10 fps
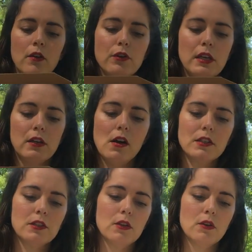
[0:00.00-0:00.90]
You can
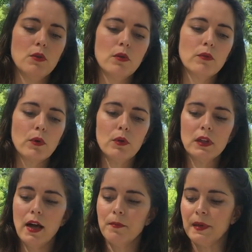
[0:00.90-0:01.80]
also
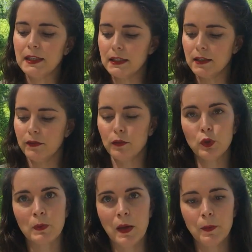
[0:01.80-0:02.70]
roll up pieces of
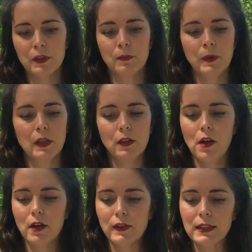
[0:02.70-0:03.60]
newspaper to put
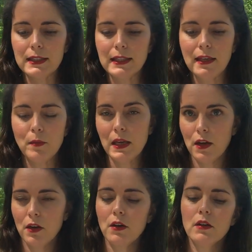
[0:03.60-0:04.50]
along the seam
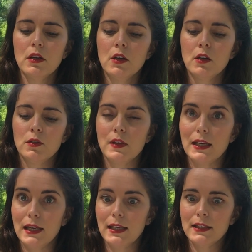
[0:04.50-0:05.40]
here so that
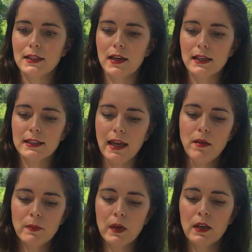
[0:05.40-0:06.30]
heat does not
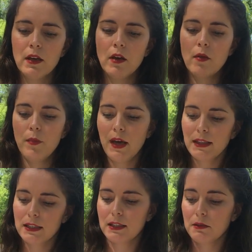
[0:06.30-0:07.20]
escape.
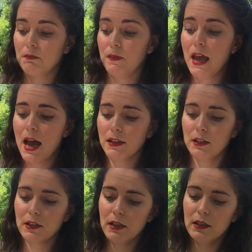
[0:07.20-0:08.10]
But
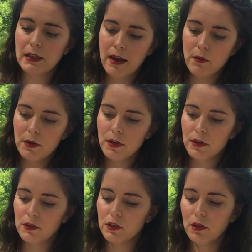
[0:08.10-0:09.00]
that is our
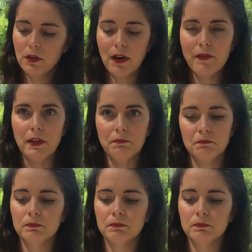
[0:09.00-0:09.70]
solar oven.